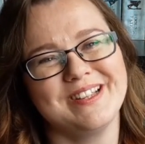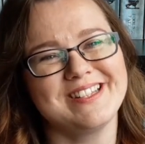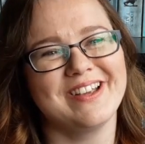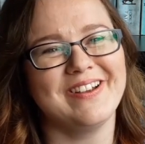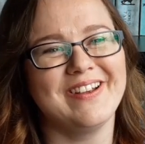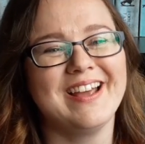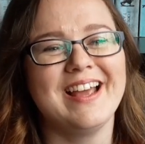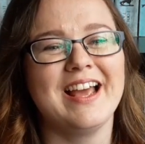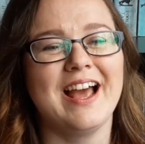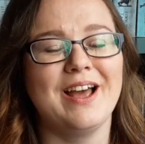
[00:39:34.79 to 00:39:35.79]
So
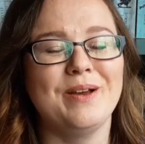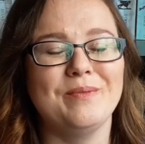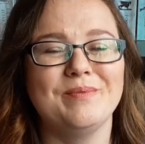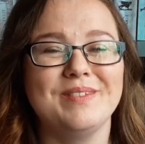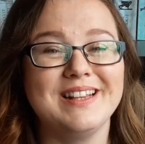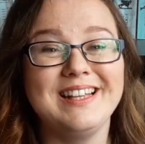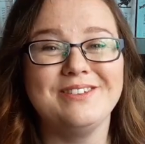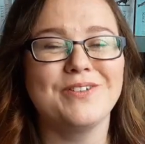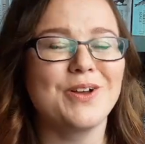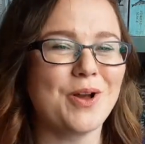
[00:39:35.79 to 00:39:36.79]

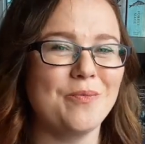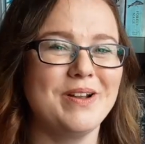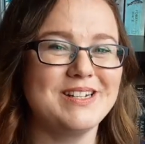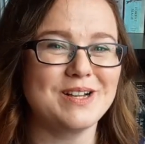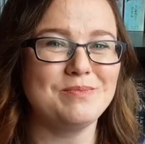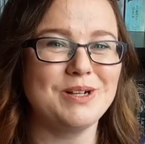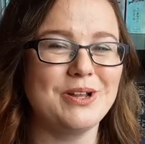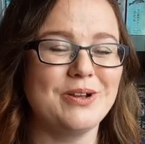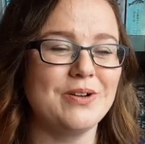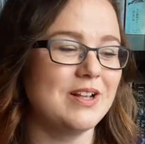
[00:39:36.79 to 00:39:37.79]
leave a comment down
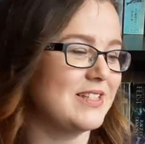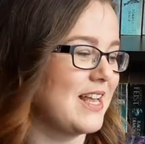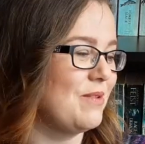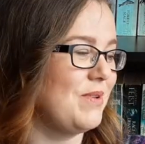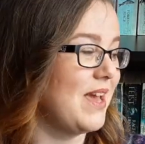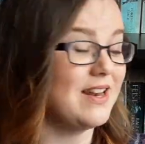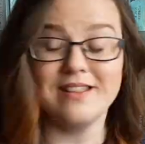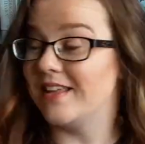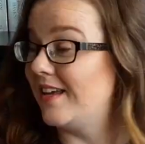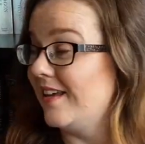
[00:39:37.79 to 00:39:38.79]
below. Tell me
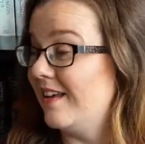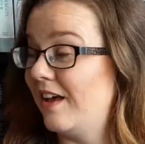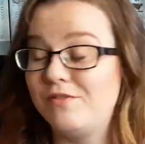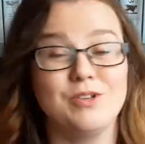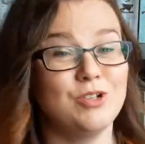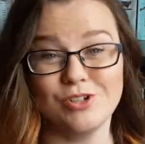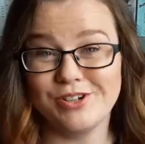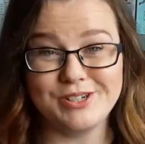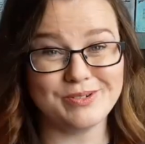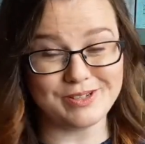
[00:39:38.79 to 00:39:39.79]
anything. Have you
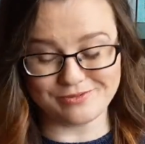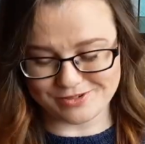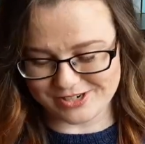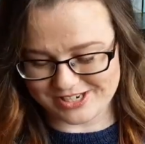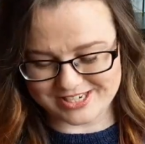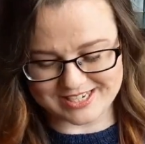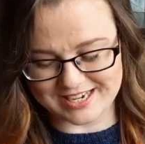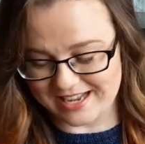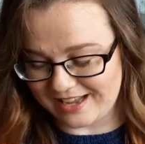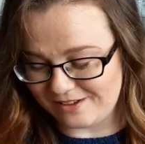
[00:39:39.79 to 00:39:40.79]
enjoyed what you've watched?
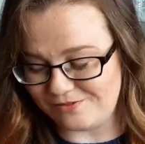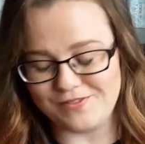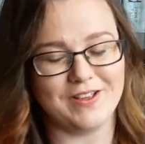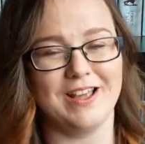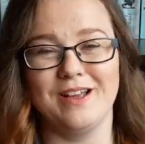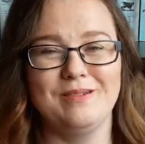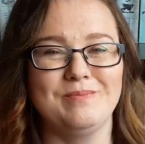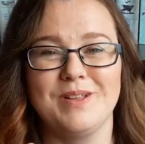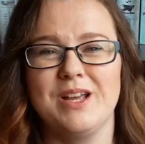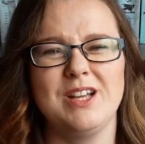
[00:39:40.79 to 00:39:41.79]
Do you
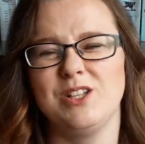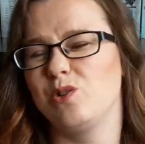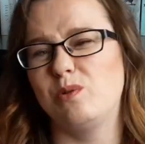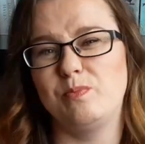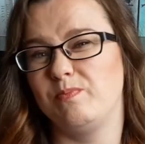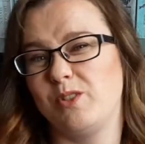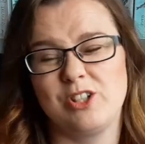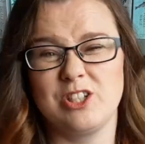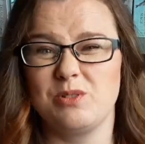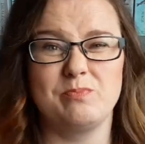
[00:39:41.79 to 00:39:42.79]
want to
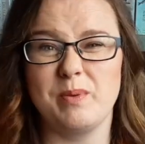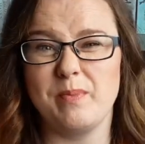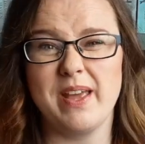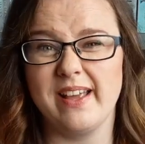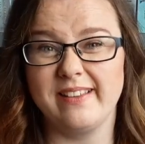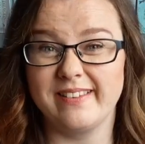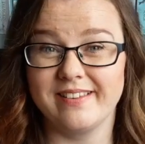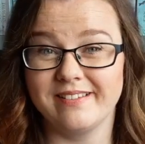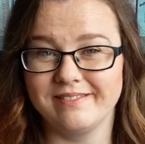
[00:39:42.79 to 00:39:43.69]
just be mates?